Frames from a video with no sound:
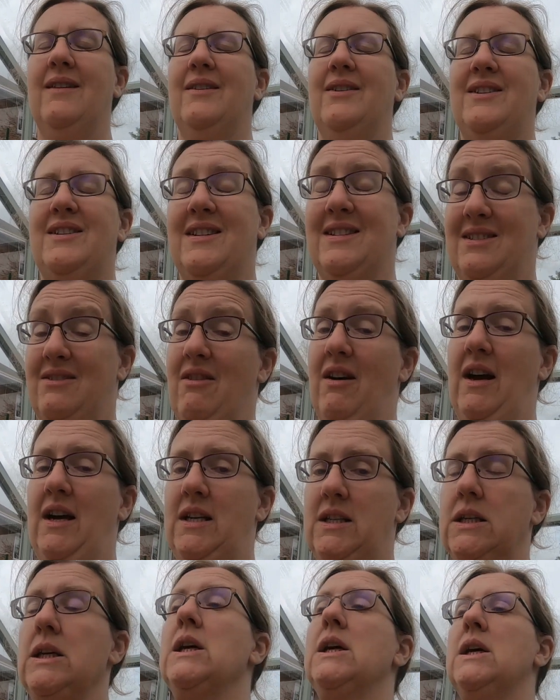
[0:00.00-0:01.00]
which is great.
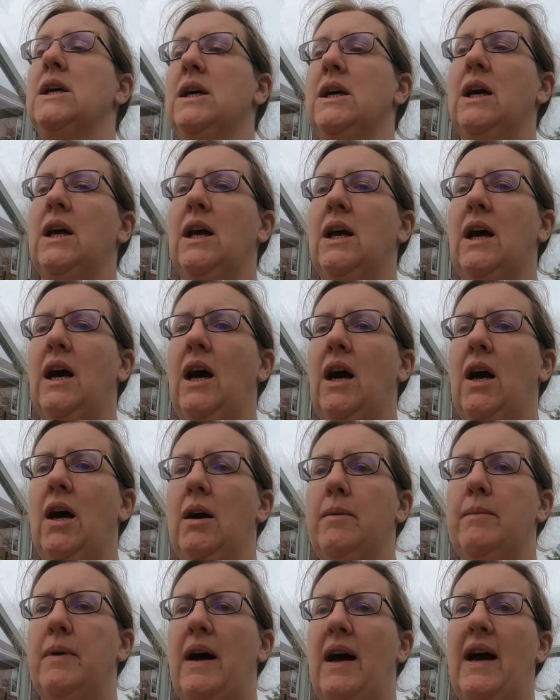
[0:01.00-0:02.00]
Um,
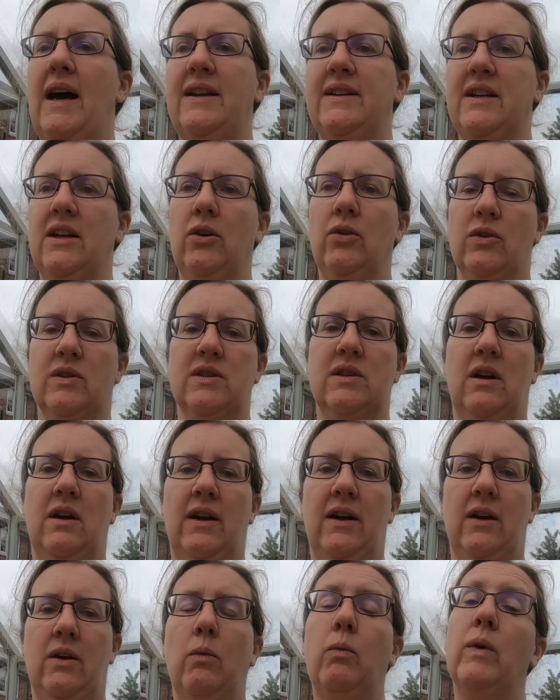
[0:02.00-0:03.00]
and it looks
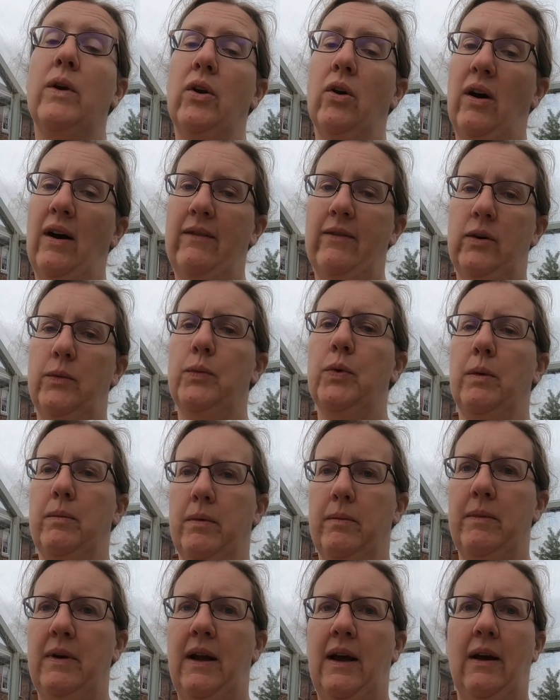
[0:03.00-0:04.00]
like we're not having a
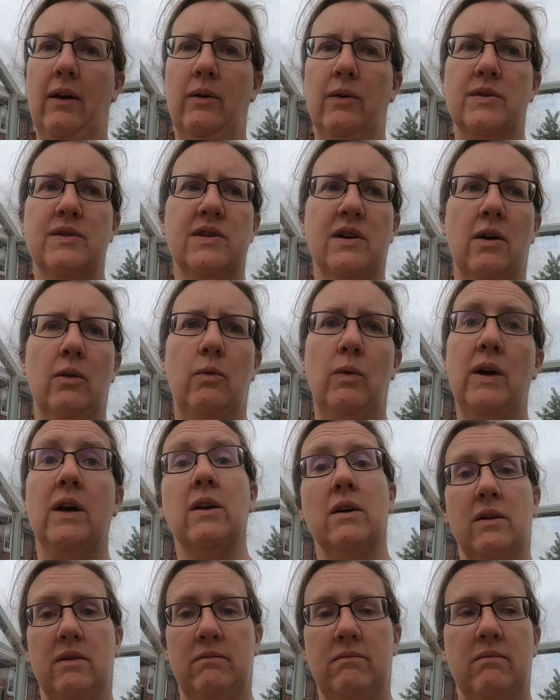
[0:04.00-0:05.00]
problem now. So we
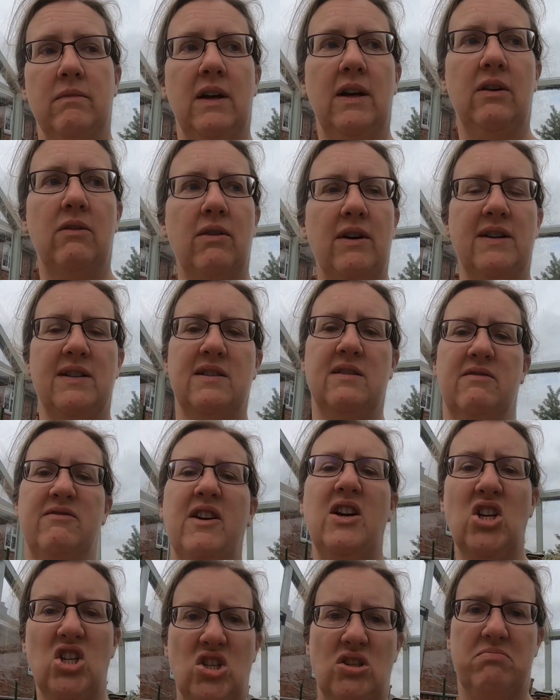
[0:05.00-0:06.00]
can increase the
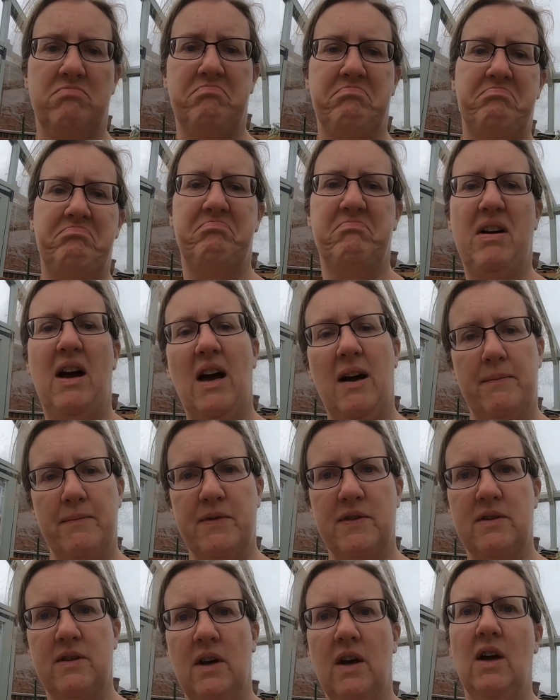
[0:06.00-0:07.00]
fish,
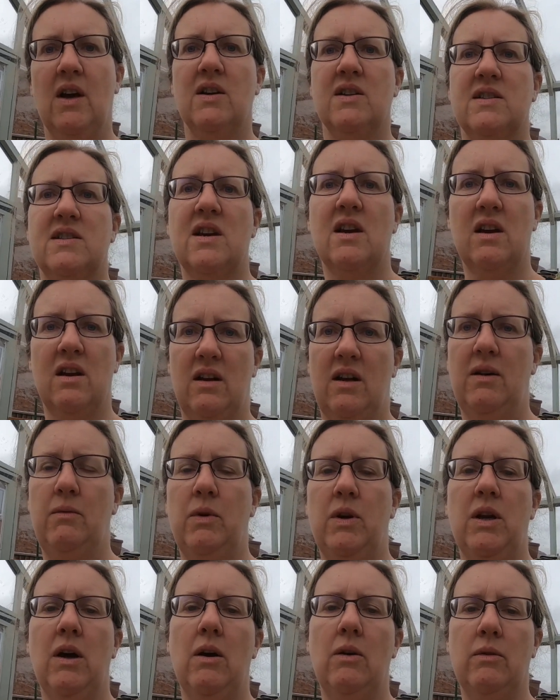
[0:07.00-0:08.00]
perhaps. Certainly we
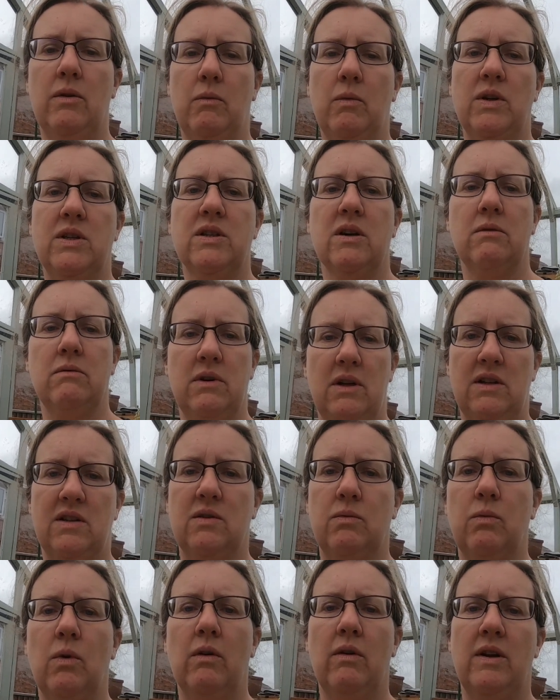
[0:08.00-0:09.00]
know that we don't need to
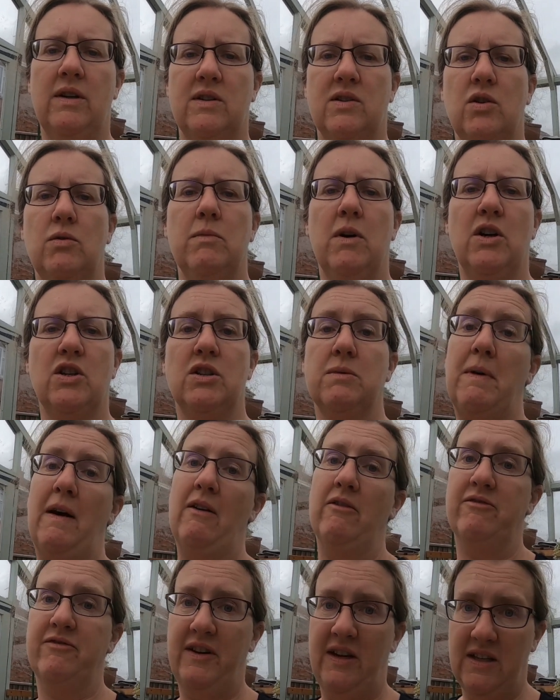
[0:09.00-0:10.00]
worry too much
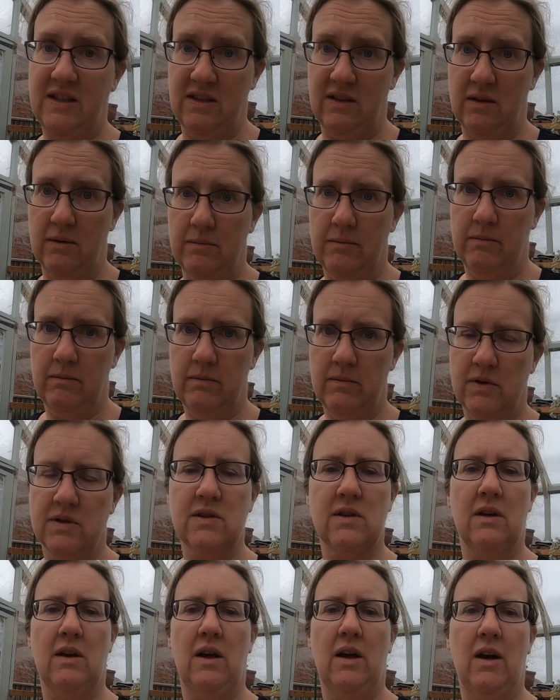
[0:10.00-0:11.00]
about feeding them.
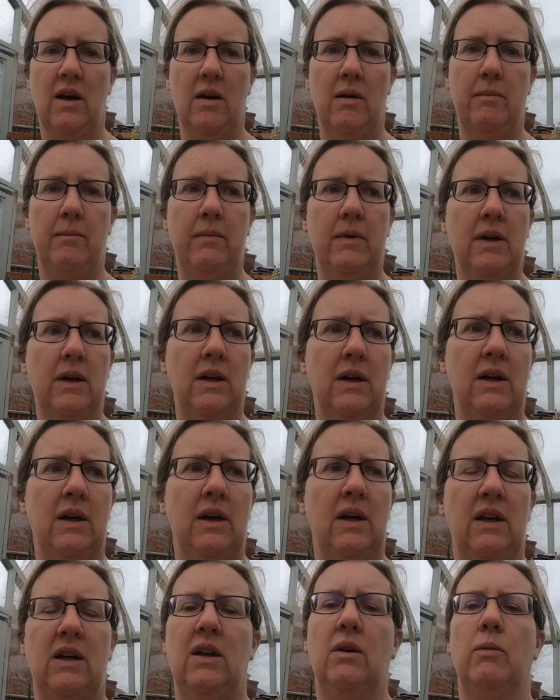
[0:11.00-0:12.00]
Um,
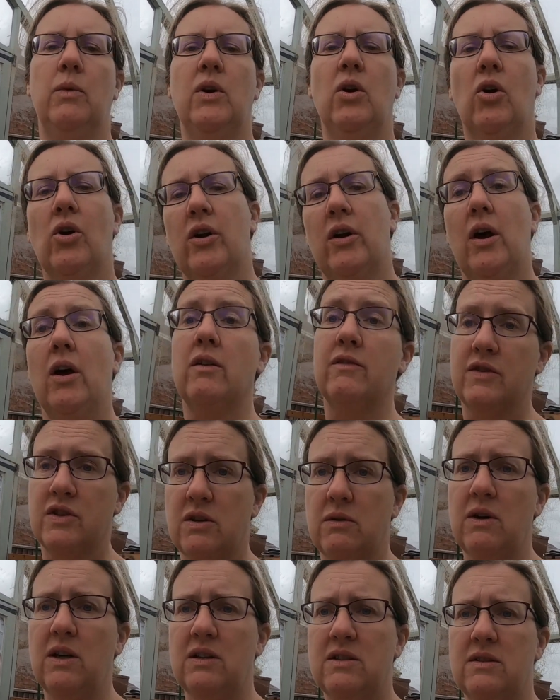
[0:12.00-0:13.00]
you know, we're not going to overdo
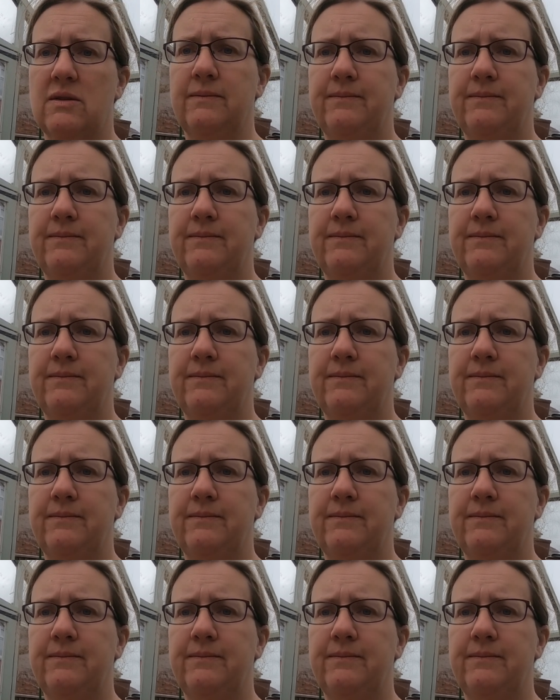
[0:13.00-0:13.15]
it,